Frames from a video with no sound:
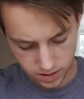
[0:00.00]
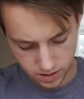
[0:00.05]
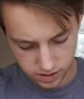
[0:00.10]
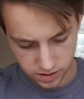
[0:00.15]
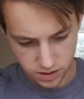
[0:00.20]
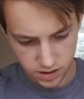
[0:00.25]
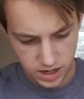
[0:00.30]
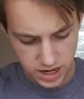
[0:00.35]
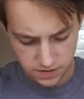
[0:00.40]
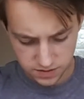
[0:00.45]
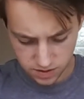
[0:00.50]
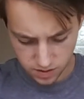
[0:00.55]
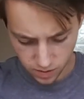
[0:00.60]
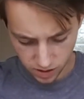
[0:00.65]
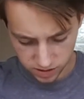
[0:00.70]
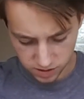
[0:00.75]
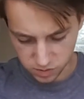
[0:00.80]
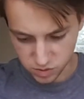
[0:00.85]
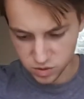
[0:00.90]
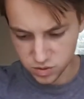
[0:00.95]
So the leaves are
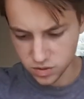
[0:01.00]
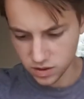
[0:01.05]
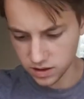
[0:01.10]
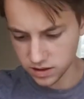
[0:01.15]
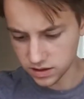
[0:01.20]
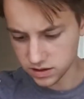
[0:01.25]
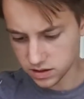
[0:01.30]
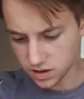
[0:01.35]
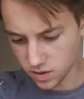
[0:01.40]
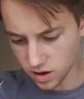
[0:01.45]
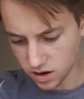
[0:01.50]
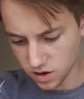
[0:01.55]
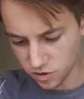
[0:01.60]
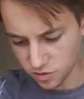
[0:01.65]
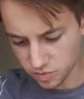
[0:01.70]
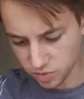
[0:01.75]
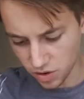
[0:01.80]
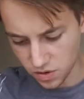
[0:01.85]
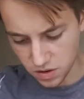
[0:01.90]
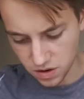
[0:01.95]
quite small, and there's quite a lot of
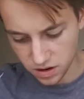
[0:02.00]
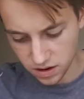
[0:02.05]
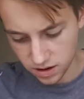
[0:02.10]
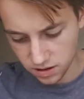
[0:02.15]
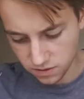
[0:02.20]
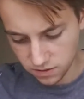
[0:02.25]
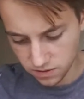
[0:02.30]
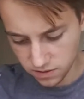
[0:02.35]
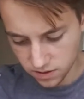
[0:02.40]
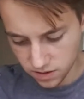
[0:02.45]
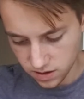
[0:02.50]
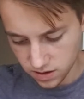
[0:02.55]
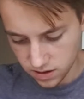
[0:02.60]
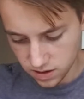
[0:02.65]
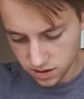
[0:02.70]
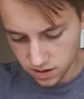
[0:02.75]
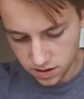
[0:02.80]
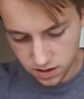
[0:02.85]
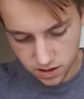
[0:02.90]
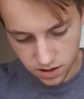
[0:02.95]
broken leaf.
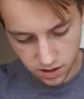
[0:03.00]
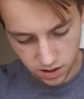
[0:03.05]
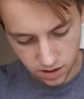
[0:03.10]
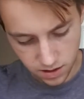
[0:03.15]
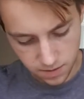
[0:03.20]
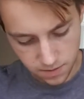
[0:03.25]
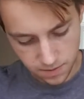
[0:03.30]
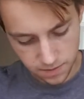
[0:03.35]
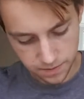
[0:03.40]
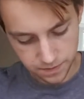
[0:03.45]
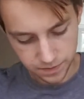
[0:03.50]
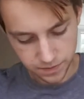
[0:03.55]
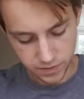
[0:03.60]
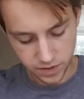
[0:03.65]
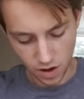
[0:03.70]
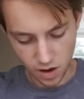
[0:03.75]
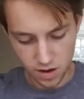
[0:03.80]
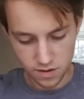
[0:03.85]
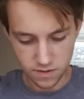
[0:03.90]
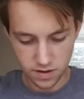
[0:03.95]
So
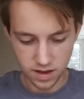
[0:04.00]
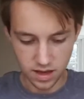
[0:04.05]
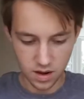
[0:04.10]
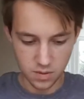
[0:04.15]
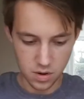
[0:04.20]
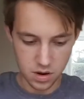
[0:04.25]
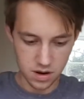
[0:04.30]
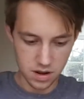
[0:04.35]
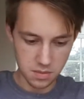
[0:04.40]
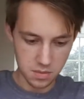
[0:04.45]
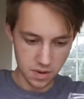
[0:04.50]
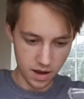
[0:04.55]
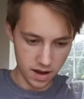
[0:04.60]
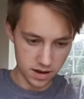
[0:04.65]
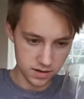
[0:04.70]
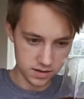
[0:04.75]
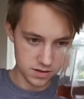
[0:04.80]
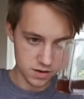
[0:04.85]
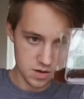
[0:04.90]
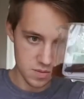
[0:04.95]
hopefully that won't
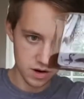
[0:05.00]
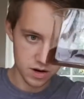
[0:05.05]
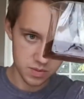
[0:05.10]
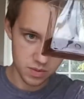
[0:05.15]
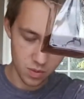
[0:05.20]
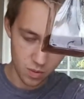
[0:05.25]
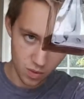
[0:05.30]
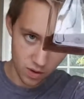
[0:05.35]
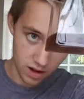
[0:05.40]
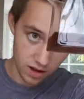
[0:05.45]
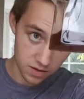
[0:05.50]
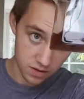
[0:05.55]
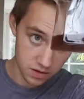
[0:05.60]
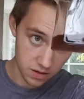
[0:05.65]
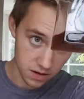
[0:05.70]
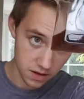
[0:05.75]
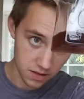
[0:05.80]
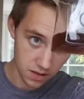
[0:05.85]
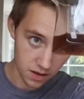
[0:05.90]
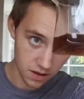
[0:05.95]
impact too much. But wow,
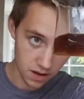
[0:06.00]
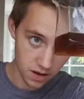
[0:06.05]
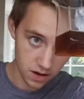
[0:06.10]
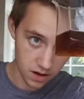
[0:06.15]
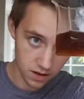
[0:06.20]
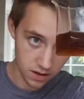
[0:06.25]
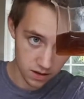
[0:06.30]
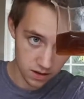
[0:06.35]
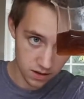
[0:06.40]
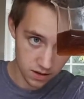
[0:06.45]
look at that colour!